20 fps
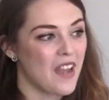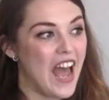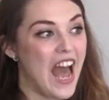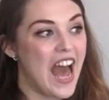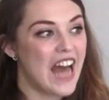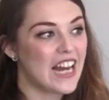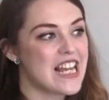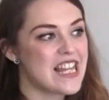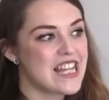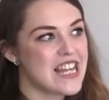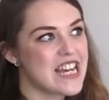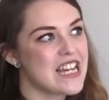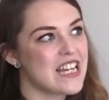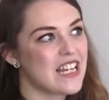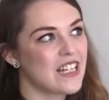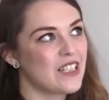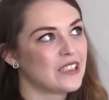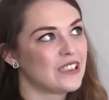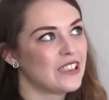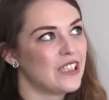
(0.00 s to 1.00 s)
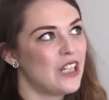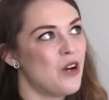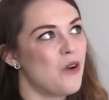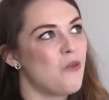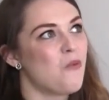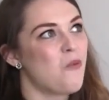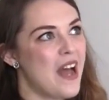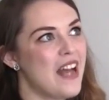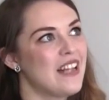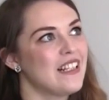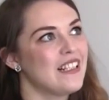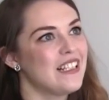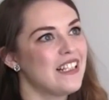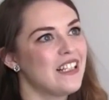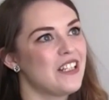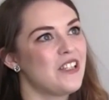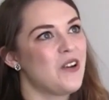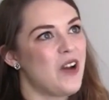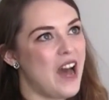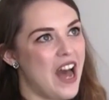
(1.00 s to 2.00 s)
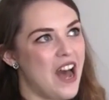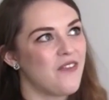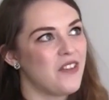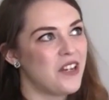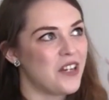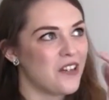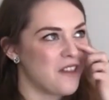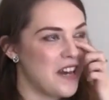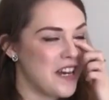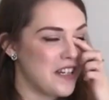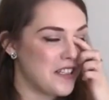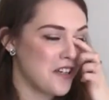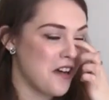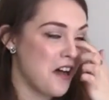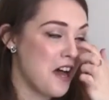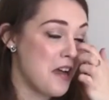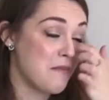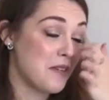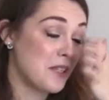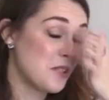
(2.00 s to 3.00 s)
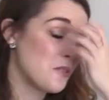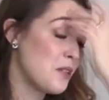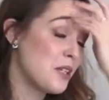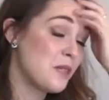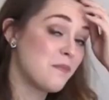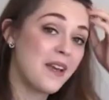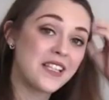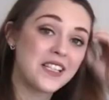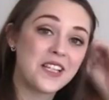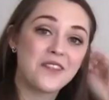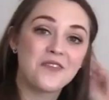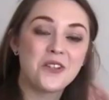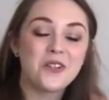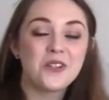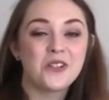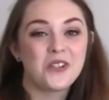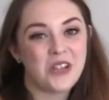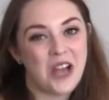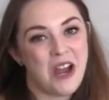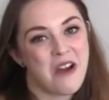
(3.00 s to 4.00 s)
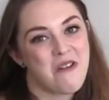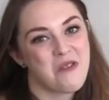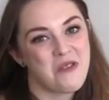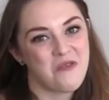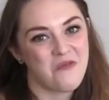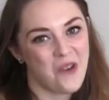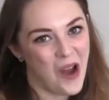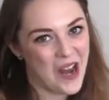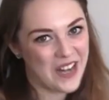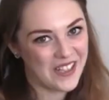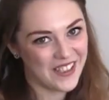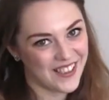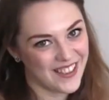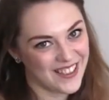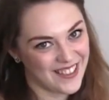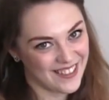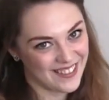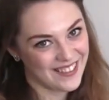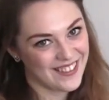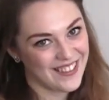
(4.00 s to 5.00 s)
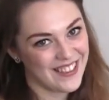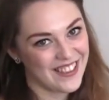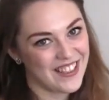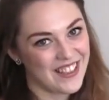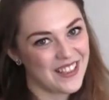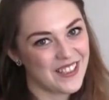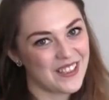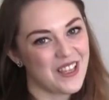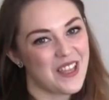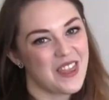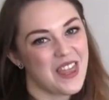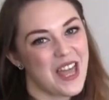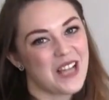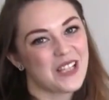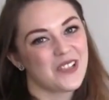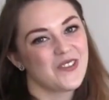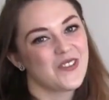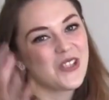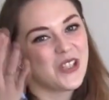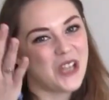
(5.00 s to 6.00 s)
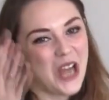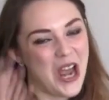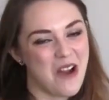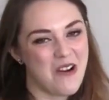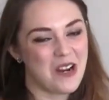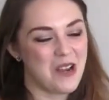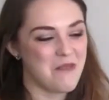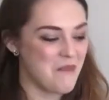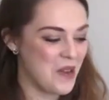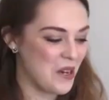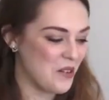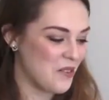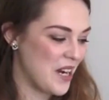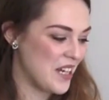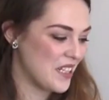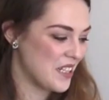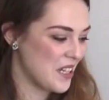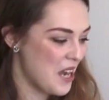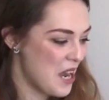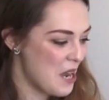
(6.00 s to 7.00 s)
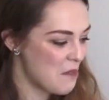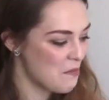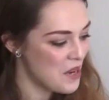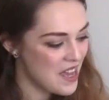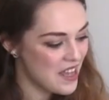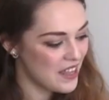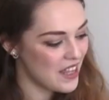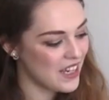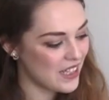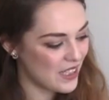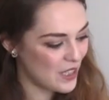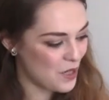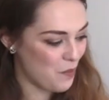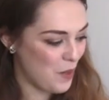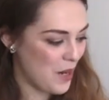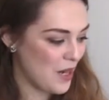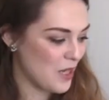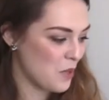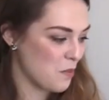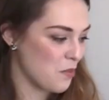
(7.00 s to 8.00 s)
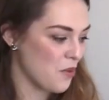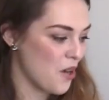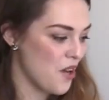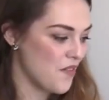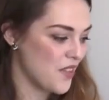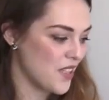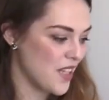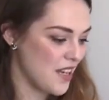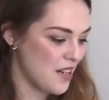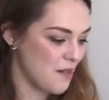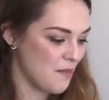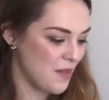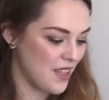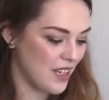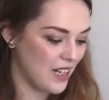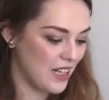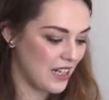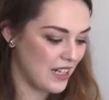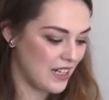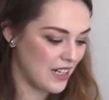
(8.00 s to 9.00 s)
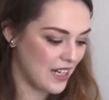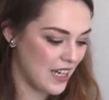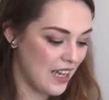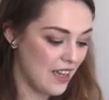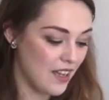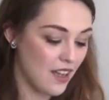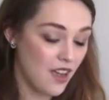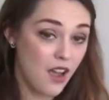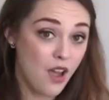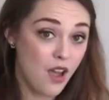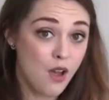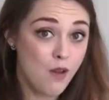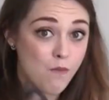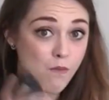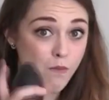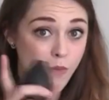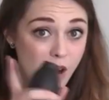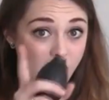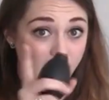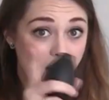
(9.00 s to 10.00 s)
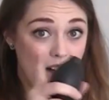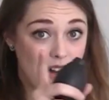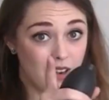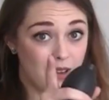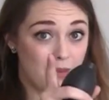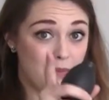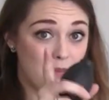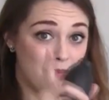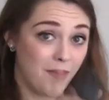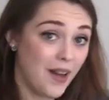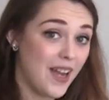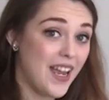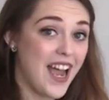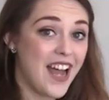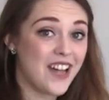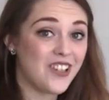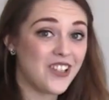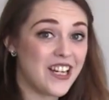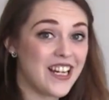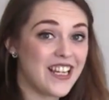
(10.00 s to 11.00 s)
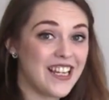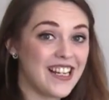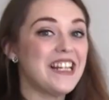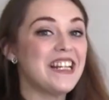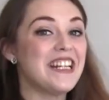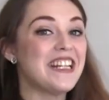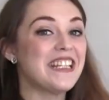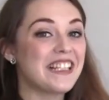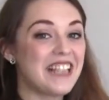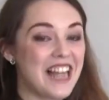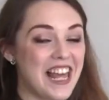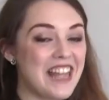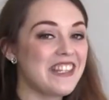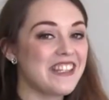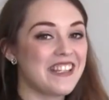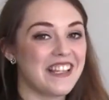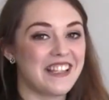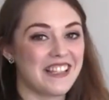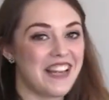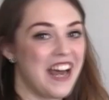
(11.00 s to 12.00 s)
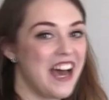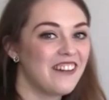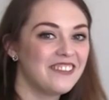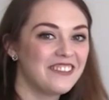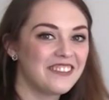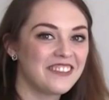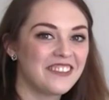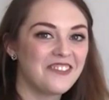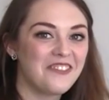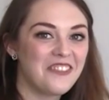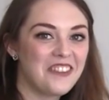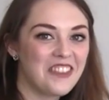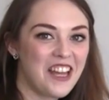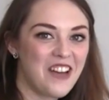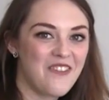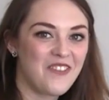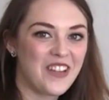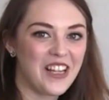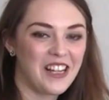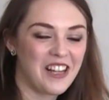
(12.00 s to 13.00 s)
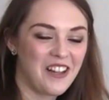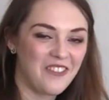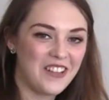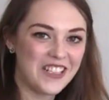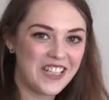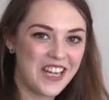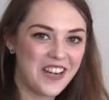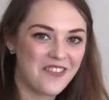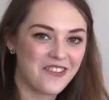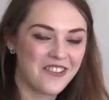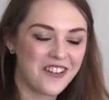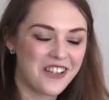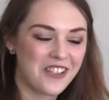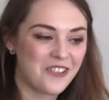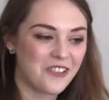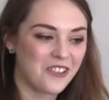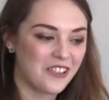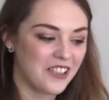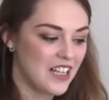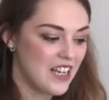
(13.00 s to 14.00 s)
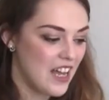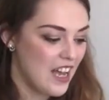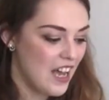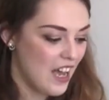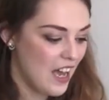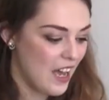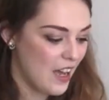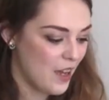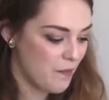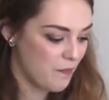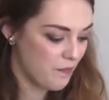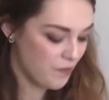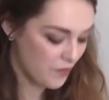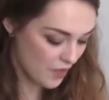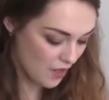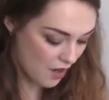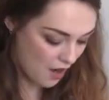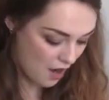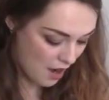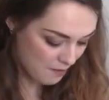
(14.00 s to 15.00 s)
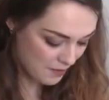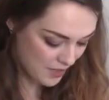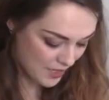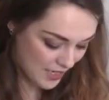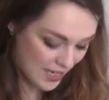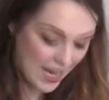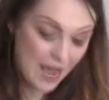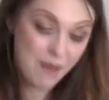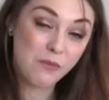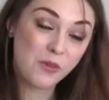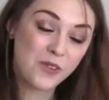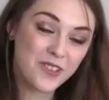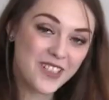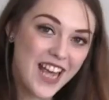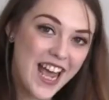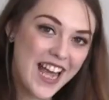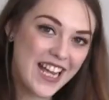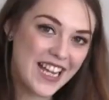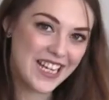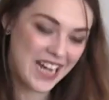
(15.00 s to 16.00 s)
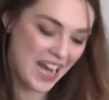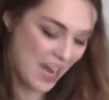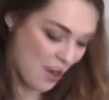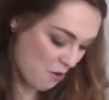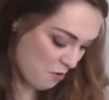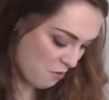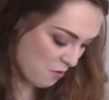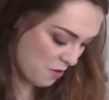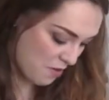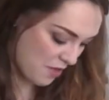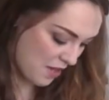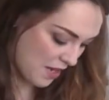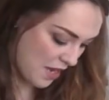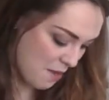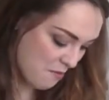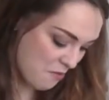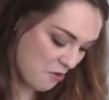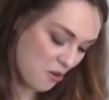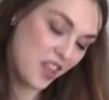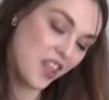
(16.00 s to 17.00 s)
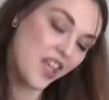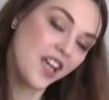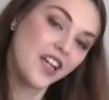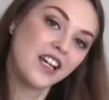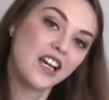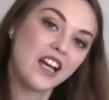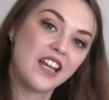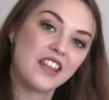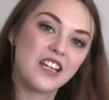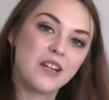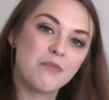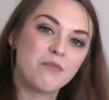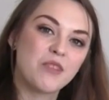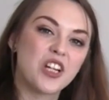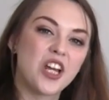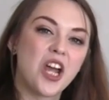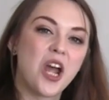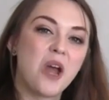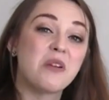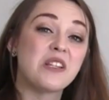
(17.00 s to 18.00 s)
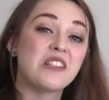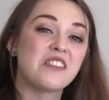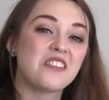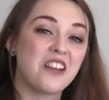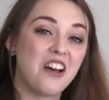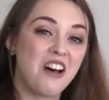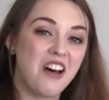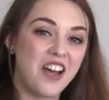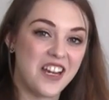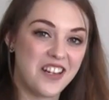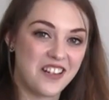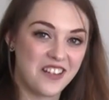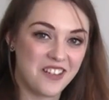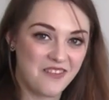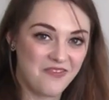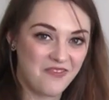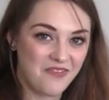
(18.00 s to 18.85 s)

And I think when you're having a great time, it's always best if you can share it with friends. So thanks for sharing in my great time. Thanks to Pixapro for sending me the cleaner kit. Mark might actually clean his lenses now. Wouldn't that be a lovely day for us all? I'm going to get more techie now with the camera, I think. I think I'm going to go inside.